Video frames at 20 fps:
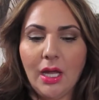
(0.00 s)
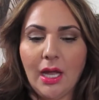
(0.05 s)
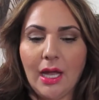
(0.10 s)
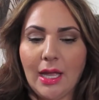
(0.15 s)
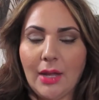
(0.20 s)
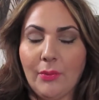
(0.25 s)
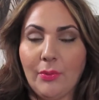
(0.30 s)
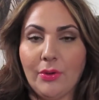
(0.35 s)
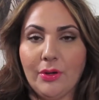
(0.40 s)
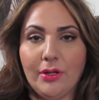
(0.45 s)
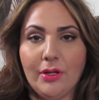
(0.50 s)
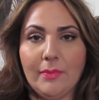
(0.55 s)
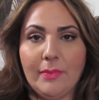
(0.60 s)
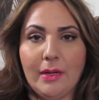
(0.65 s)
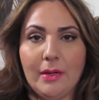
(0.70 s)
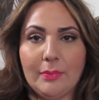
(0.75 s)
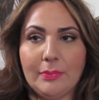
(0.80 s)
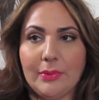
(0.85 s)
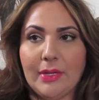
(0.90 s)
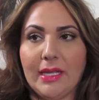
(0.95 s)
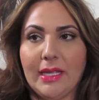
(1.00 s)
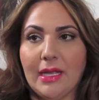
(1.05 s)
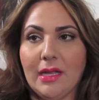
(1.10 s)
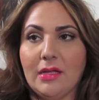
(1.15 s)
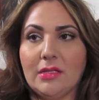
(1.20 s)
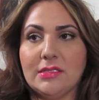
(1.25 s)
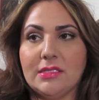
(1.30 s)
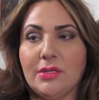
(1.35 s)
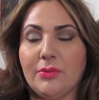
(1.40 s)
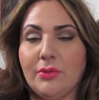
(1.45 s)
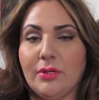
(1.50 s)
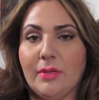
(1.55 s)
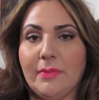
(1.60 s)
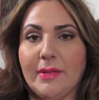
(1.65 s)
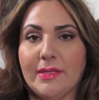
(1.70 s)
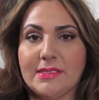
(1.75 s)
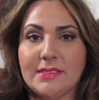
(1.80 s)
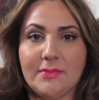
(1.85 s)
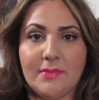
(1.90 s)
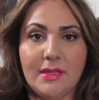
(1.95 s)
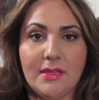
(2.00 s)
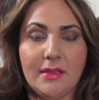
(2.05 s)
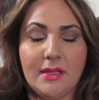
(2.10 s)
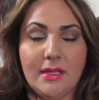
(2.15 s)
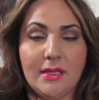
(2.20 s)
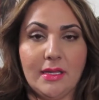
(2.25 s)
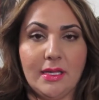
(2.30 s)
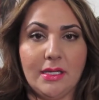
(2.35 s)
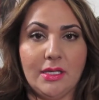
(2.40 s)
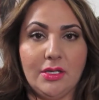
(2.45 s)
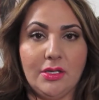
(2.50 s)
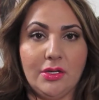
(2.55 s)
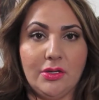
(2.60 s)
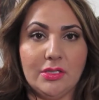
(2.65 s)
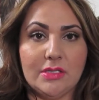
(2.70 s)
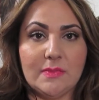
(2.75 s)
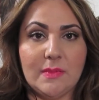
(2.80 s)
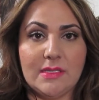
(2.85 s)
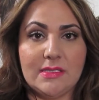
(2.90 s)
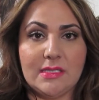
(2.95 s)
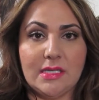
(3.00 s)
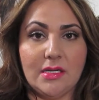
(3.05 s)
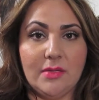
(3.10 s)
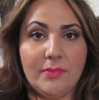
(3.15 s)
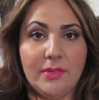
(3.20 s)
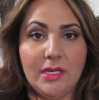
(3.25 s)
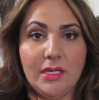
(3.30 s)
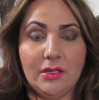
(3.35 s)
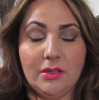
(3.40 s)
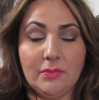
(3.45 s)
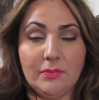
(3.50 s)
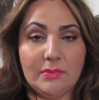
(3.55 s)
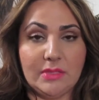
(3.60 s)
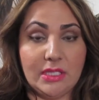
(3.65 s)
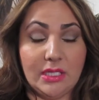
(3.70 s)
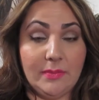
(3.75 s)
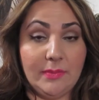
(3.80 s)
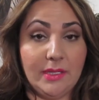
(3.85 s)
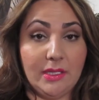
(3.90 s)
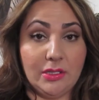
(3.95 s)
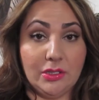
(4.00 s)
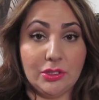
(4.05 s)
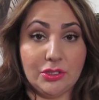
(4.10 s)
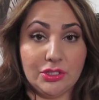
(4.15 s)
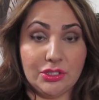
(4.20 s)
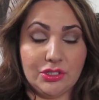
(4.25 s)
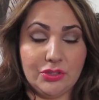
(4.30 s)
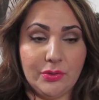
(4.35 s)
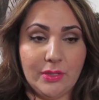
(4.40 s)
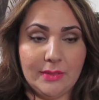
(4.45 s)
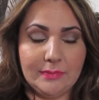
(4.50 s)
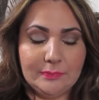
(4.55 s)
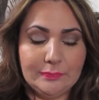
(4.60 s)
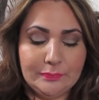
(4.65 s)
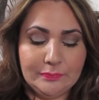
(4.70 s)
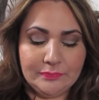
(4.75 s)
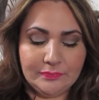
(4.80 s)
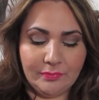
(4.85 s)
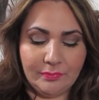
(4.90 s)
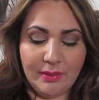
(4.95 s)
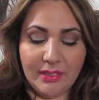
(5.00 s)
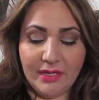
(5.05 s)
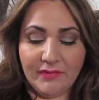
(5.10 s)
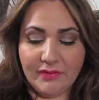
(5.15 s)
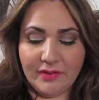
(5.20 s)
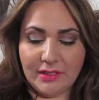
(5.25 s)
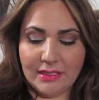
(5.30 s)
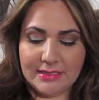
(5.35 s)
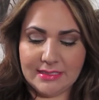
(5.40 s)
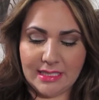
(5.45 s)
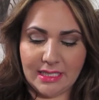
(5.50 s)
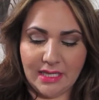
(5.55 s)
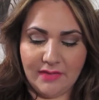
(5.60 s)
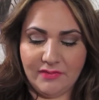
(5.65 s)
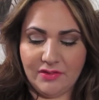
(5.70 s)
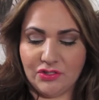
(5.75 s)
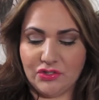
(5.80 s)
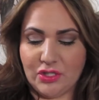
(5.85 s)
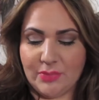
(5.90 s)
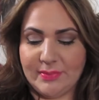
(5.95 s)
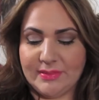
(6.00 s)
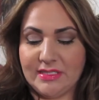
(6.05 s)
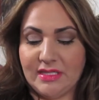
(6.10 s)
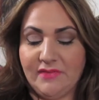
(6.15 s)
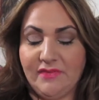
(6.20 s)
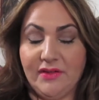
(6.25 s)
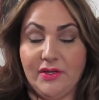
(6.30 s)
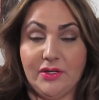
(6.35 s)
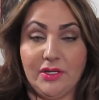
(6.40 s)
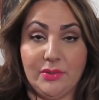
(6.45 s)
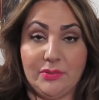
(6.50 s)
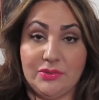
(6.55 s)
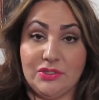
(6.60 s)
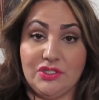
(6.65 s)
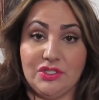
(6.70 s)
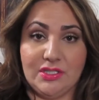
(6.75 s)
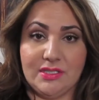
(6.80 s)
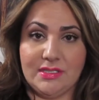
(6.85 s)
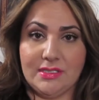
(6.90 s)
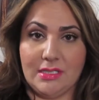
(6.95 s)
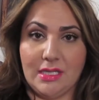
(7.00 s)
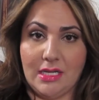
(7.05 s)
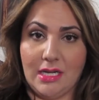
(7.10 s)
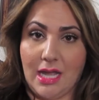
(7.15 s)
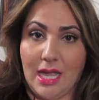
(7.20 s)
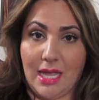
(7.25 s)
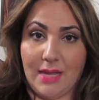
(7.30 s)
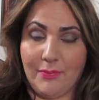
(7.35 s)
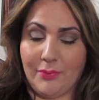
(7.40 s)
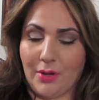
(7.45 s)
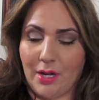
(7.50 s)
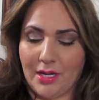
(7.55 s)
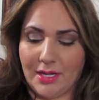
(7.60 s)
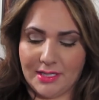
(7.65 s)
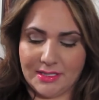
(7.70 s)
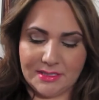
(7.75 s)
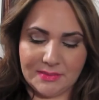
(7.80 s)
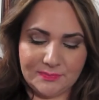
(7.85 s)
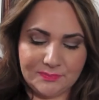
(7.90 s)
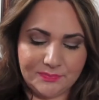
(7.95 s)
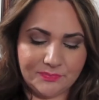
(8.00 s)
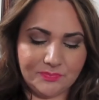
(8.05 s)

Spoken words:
I worry about breakouts. I worry about something that, like, you know, is my skin gonna be allergic to it. But nevertheless, I gave it a try because I figured it was just an eye product.